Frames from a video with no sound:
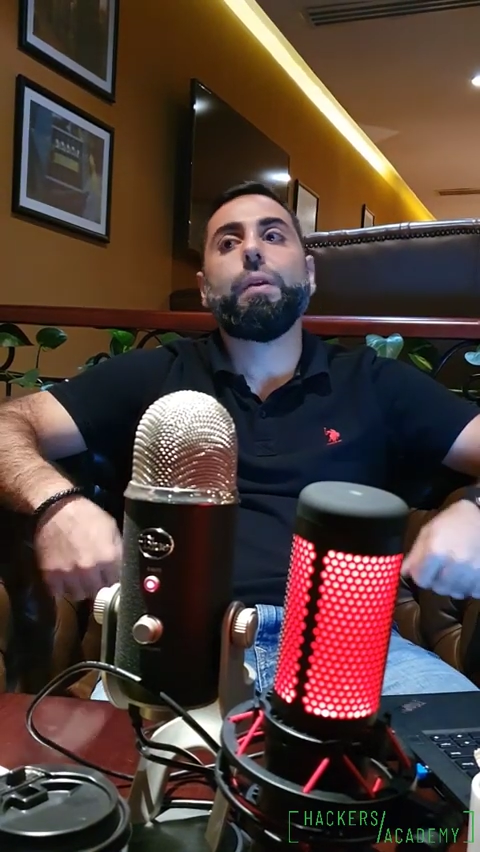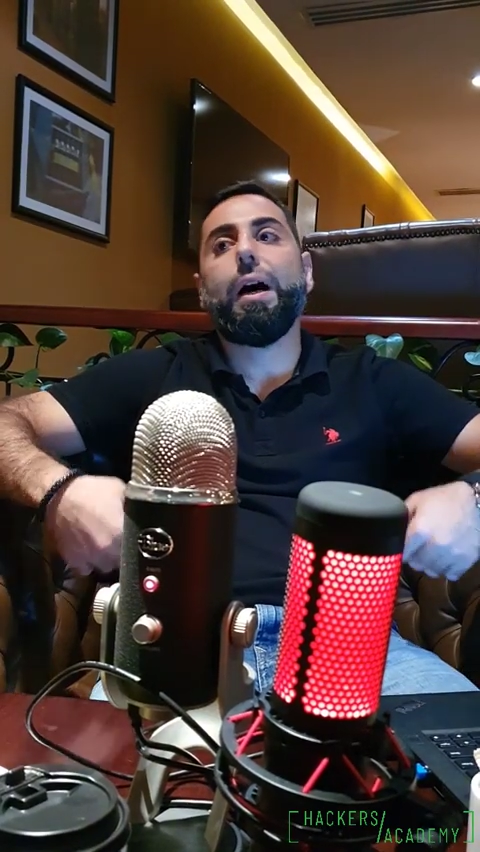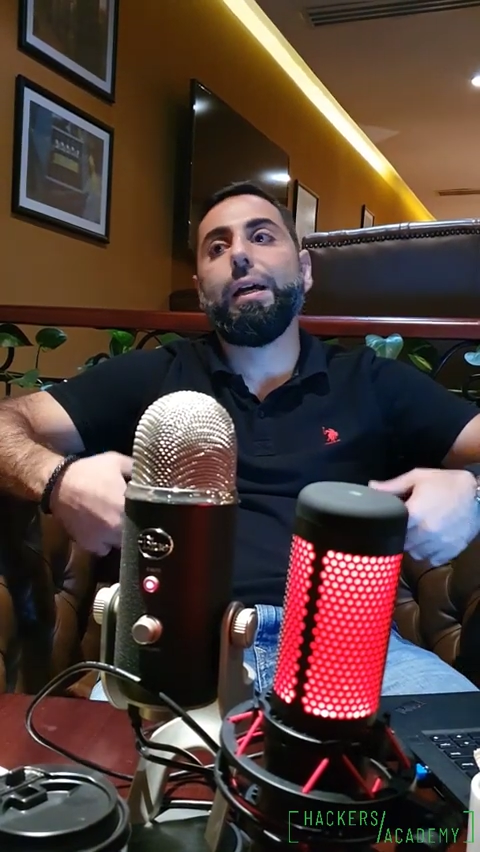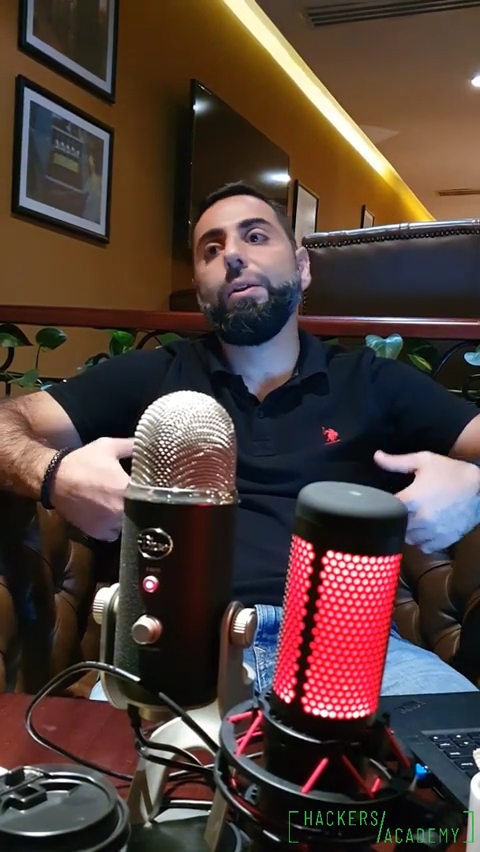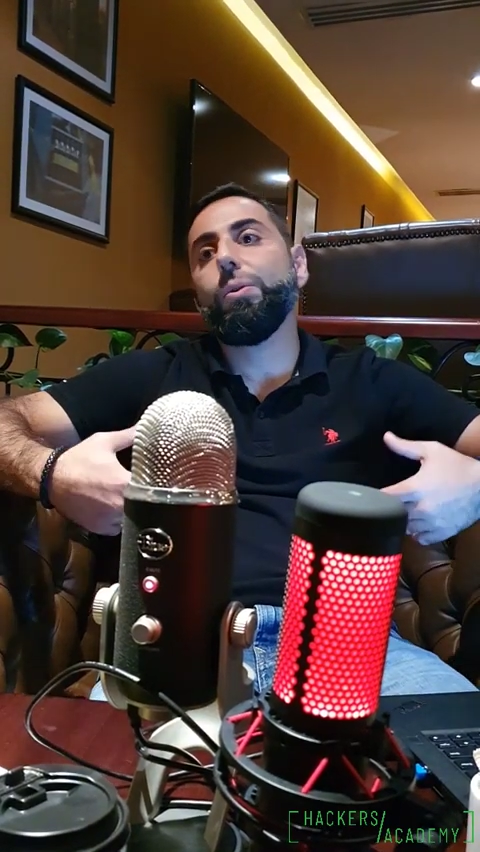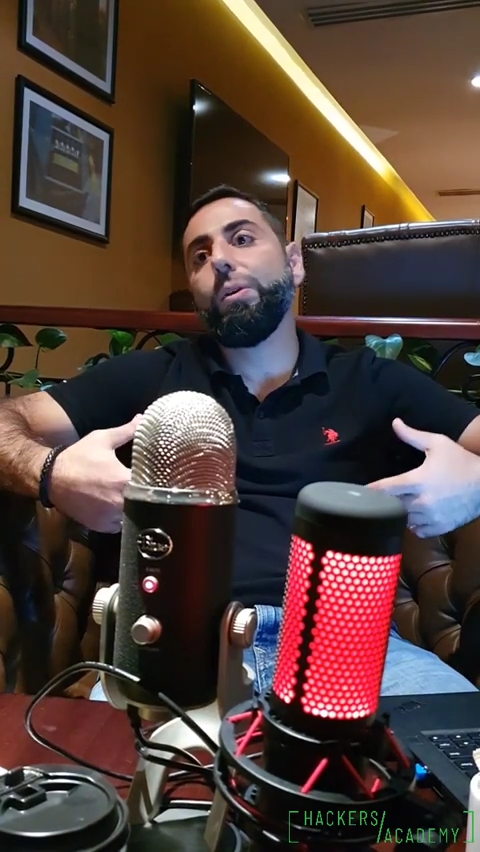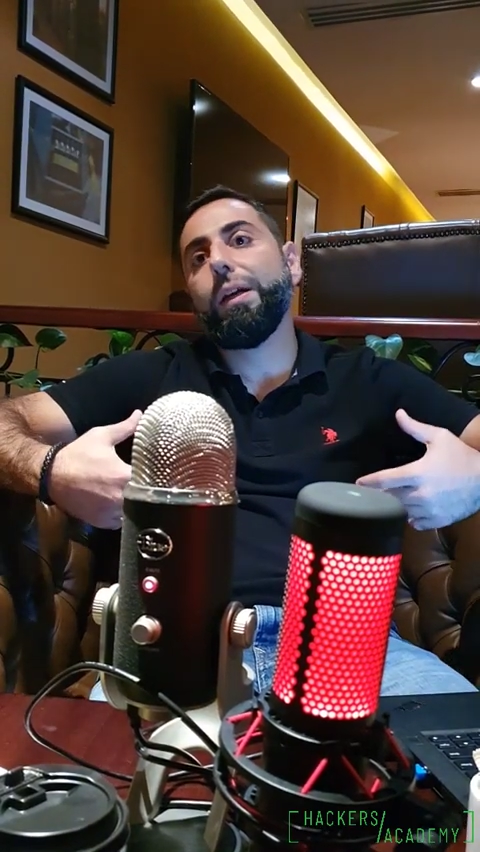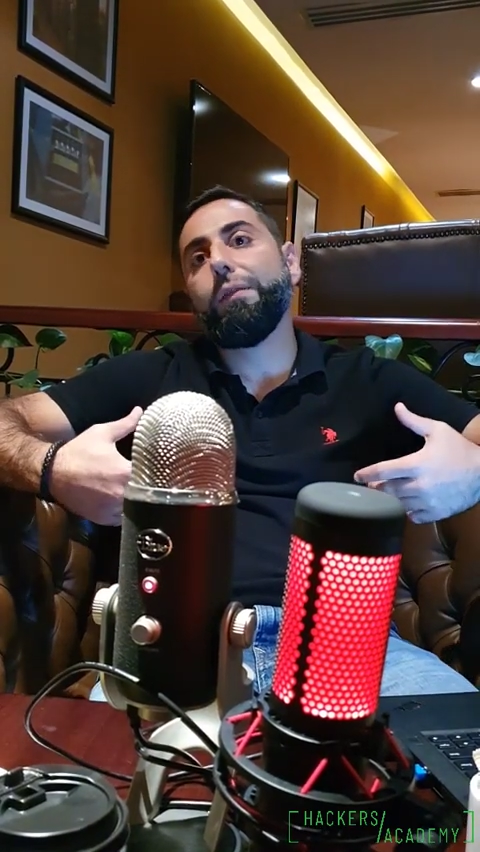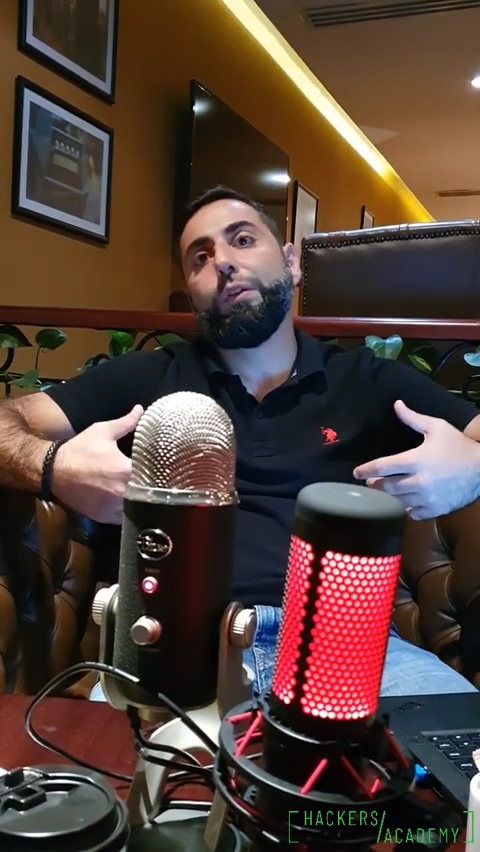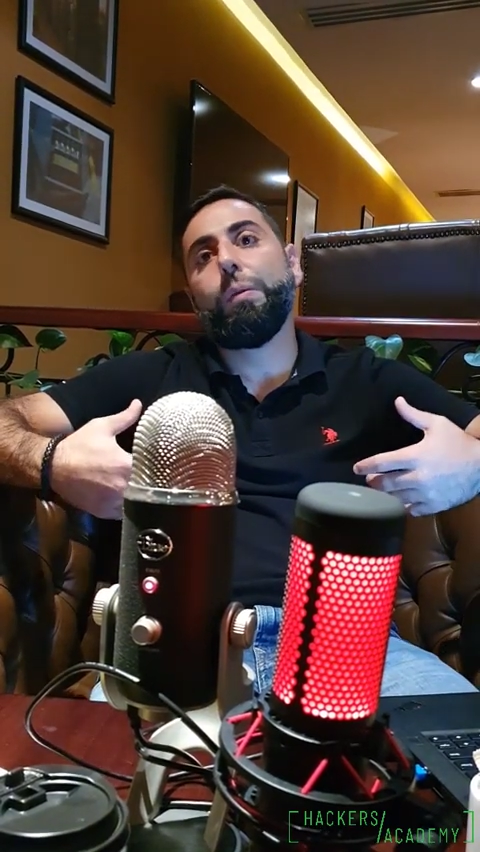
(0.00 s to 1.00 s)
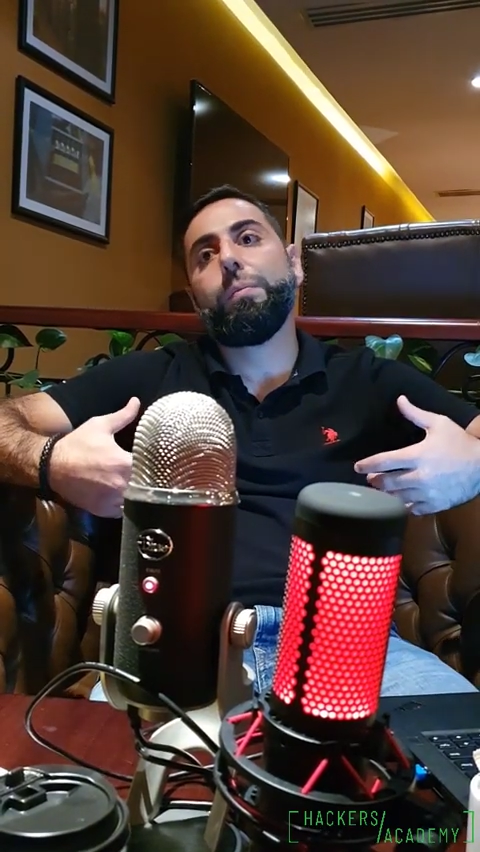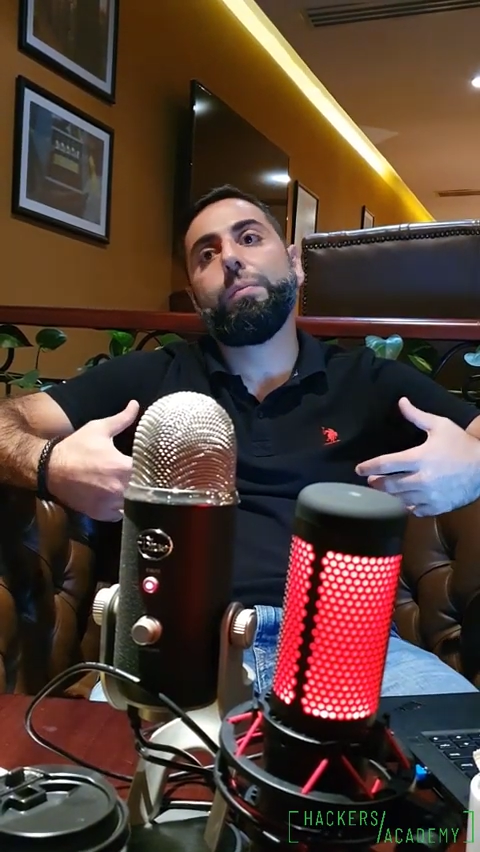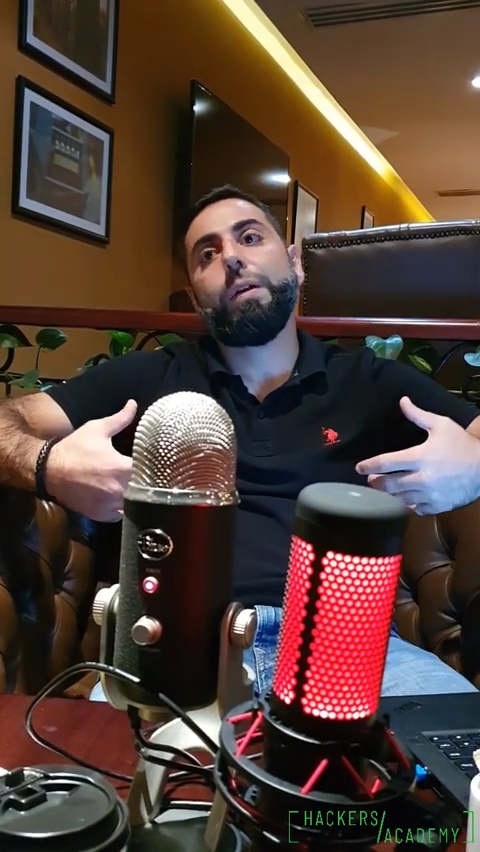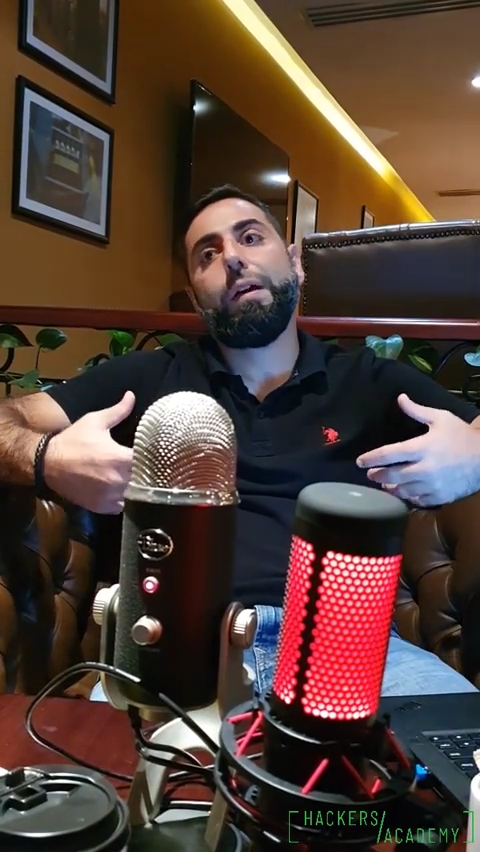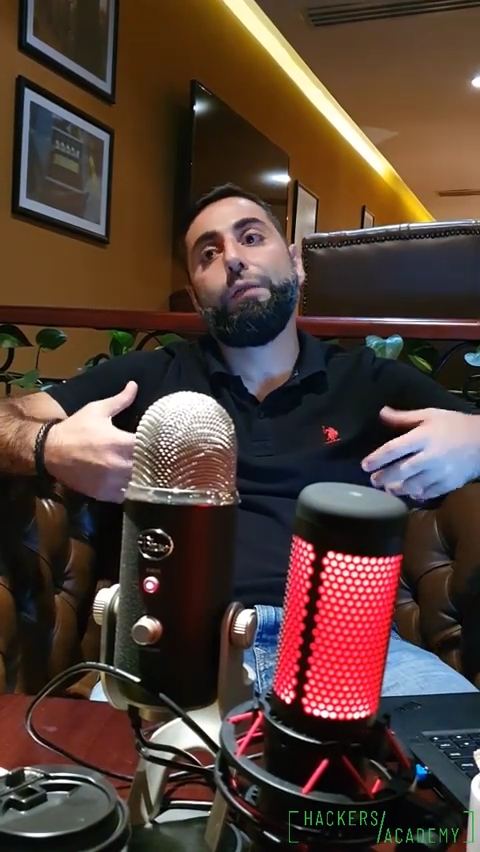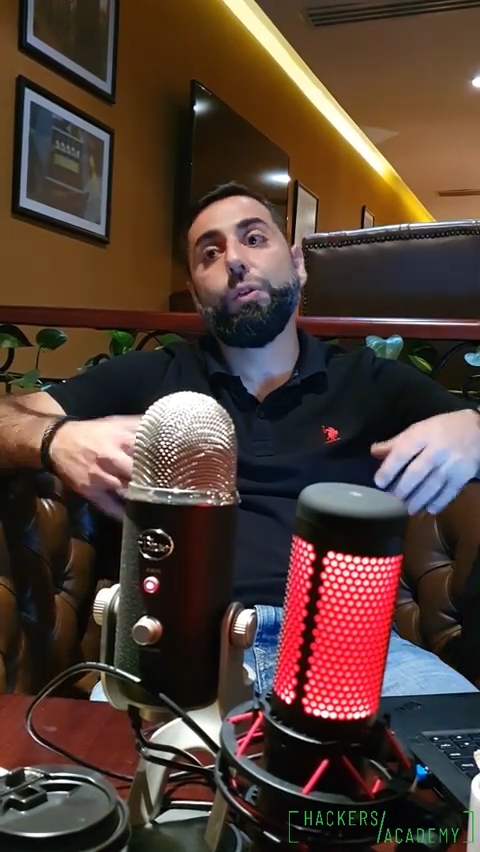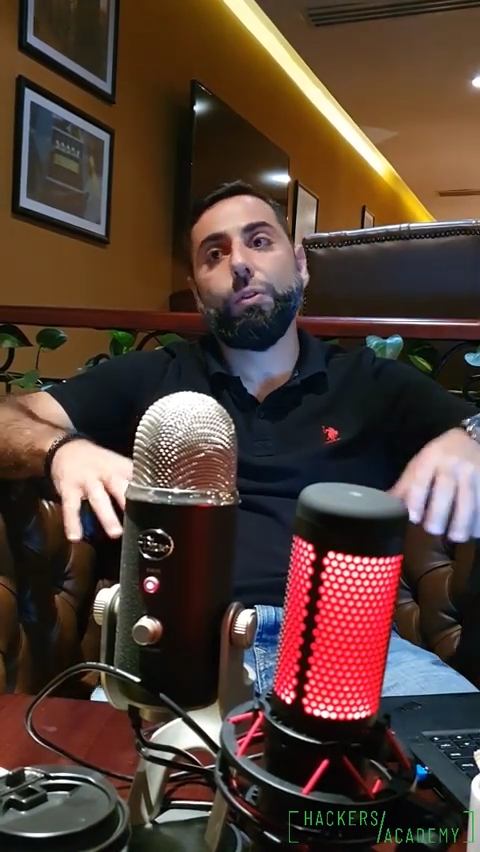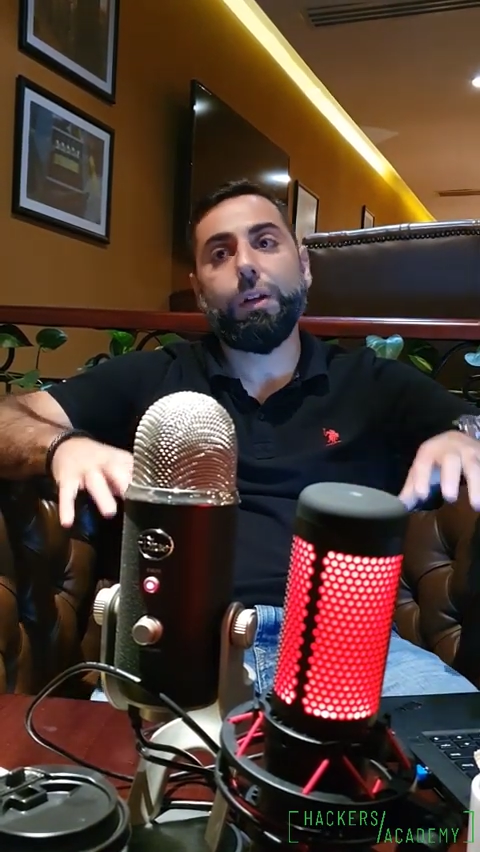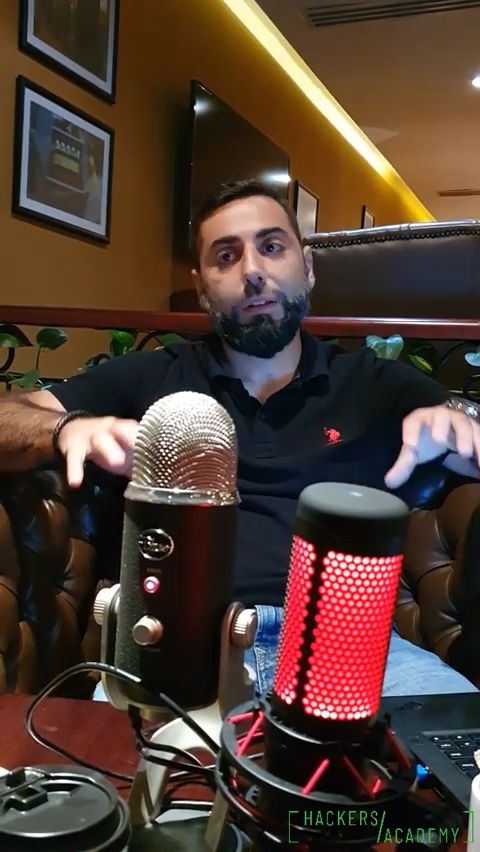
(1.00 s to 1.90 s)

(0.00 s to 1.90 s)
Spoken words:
I know, like, from, if we're talking